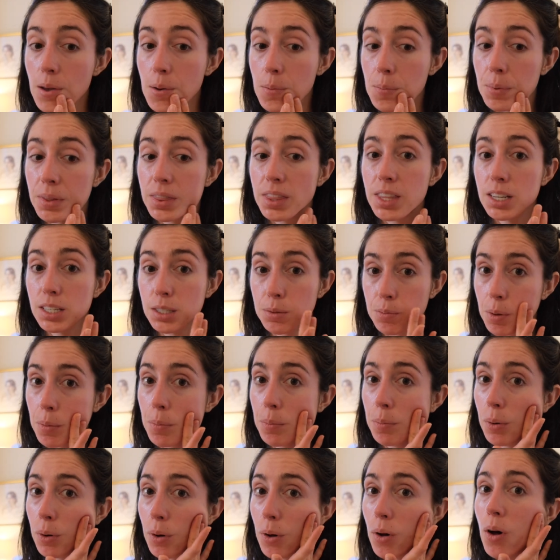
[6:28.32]
But this
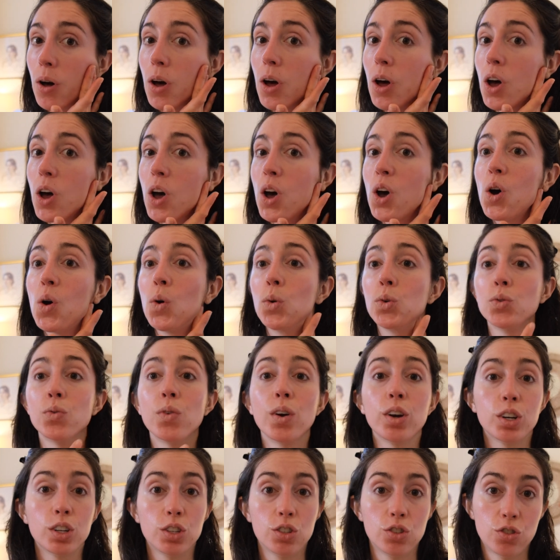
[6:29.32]
pimple was
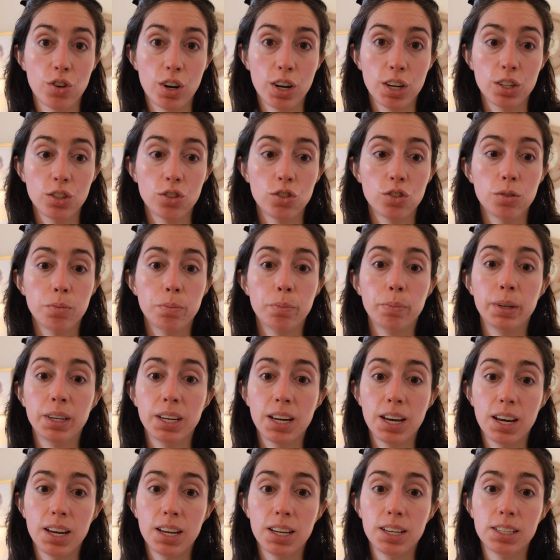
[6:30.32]
very strange
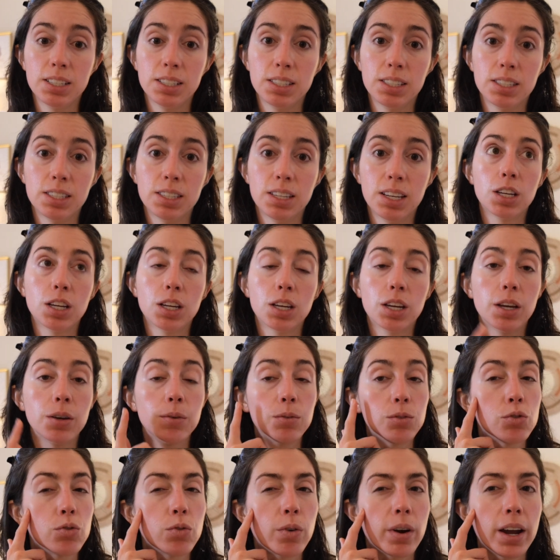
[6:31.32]
because it
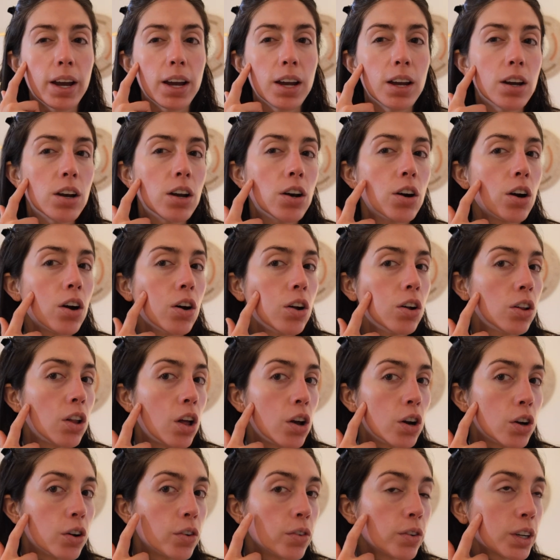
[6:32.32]
was right
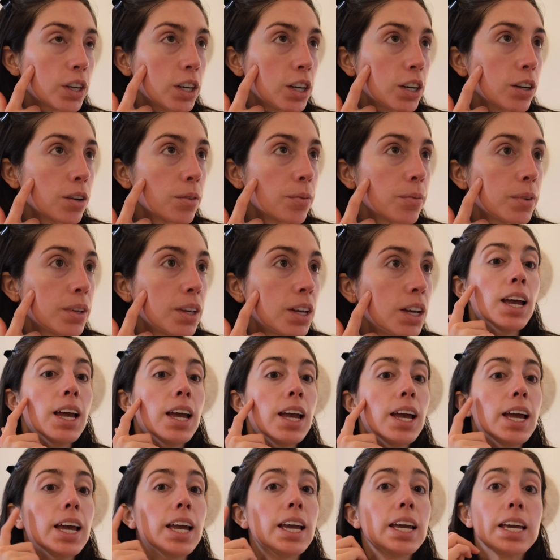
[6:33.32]
along over here.
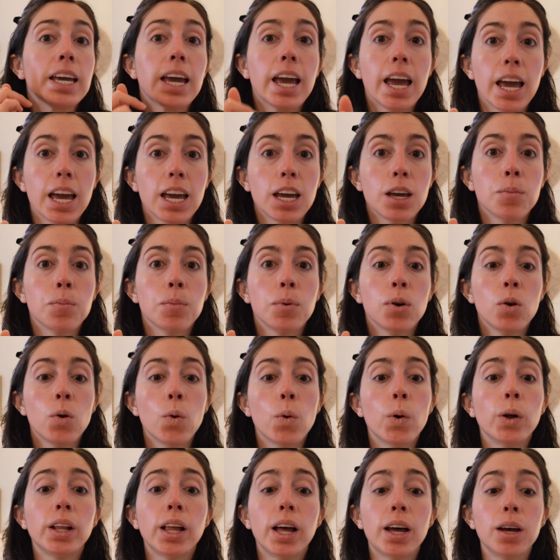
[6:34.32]
It came
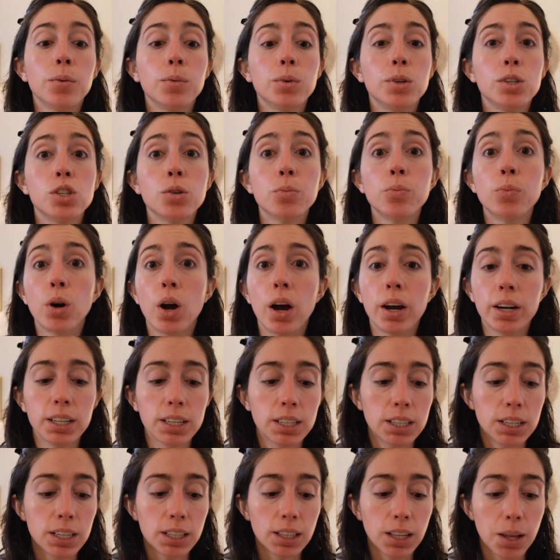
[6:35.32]
while I was abroad
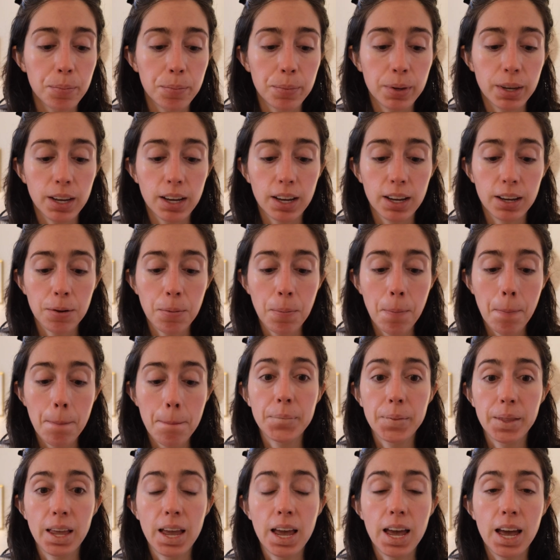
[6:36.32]
in Colombia,
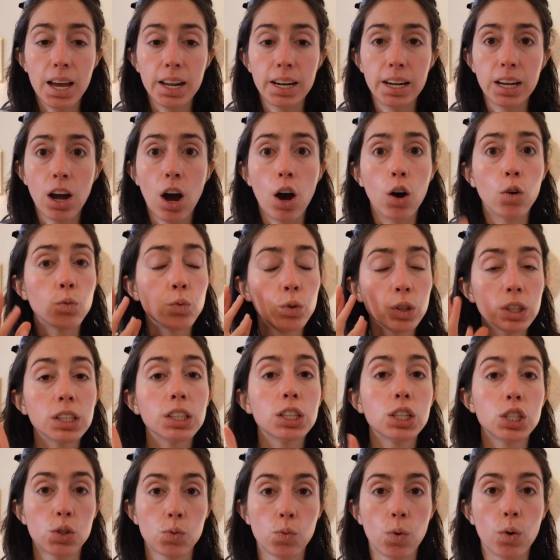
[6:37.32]
and it got
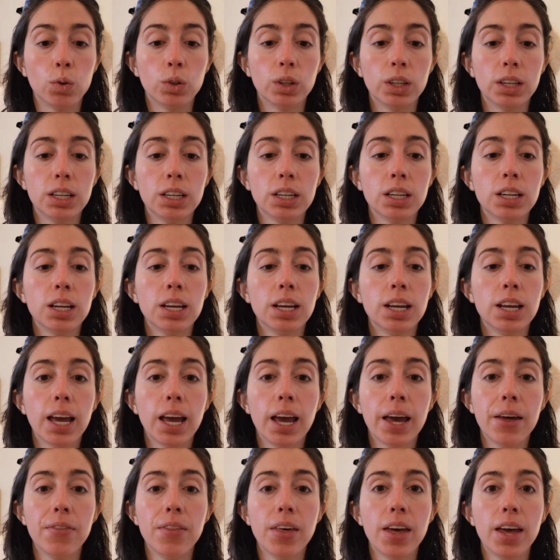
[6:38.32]
really swollen,
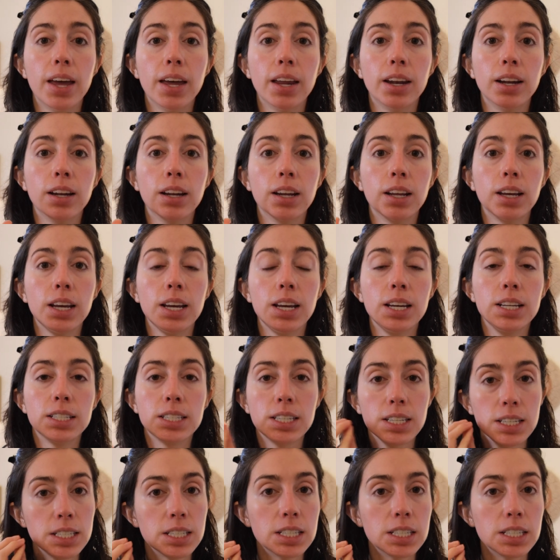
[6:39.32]
and then it did